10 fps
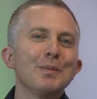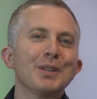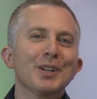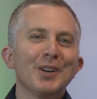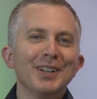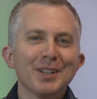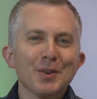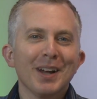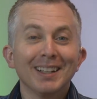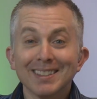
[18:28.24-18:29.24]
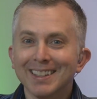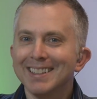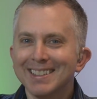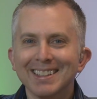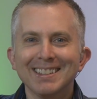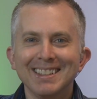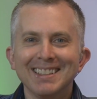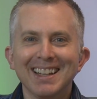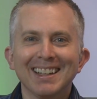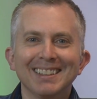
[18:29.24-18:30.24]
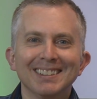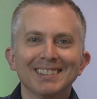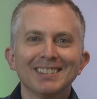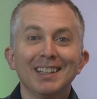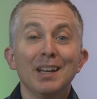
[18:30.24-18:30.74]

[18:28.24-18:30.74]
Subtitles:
to Current Trends in 60 seconds.